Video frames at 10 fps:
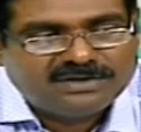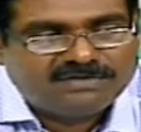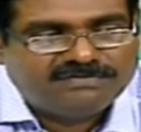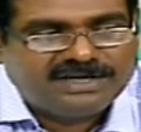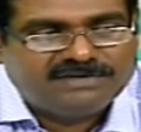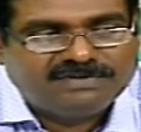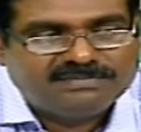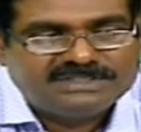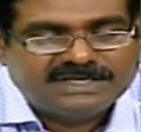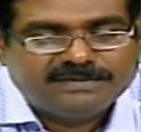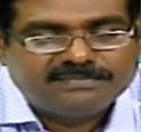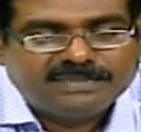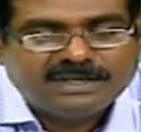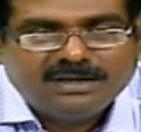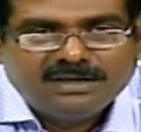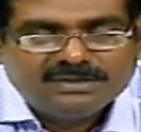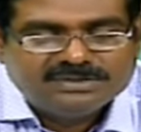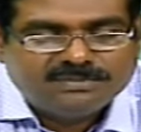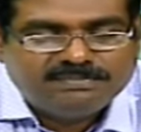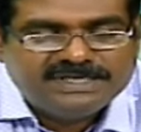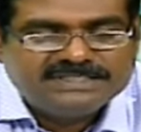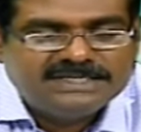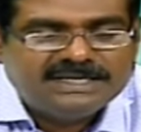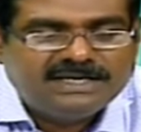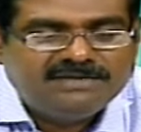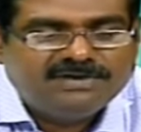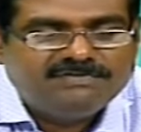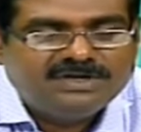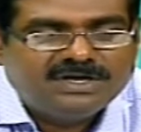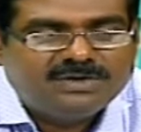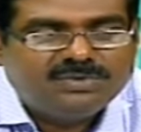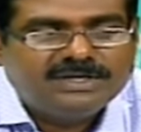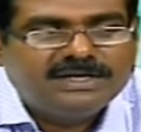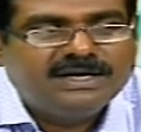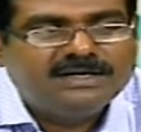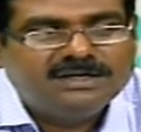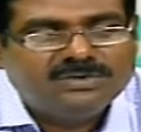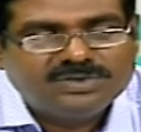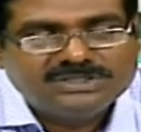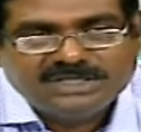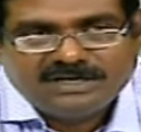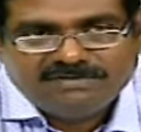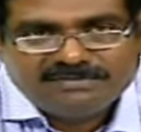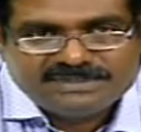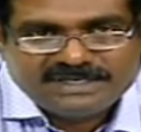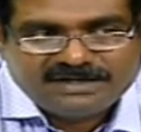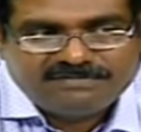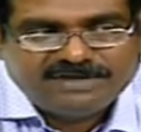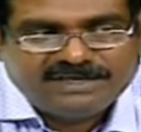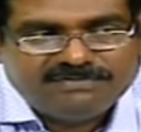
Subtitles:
or fake website. So, basically when we are looking at an original website and fake